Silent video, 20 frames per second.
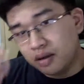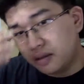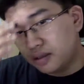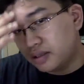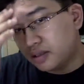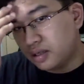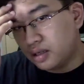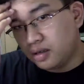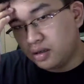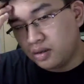
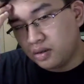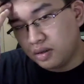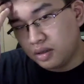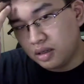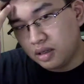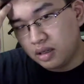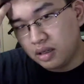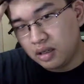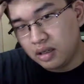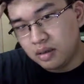so
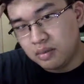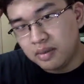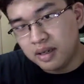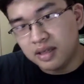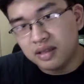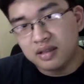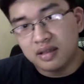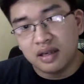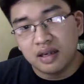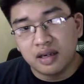you
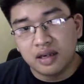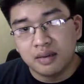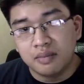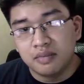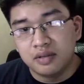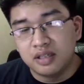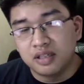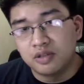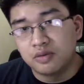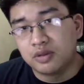might think
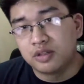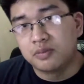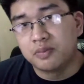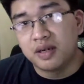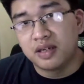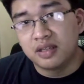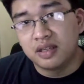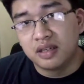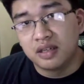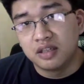I'm
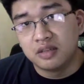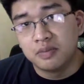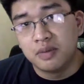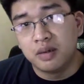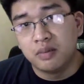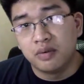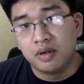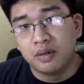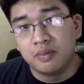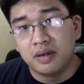disrespecting his
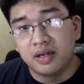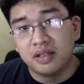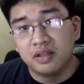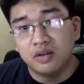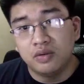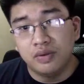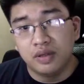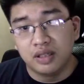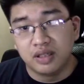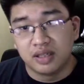memory by
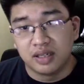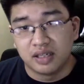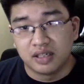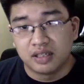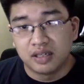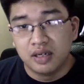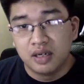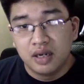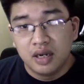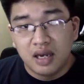doing this.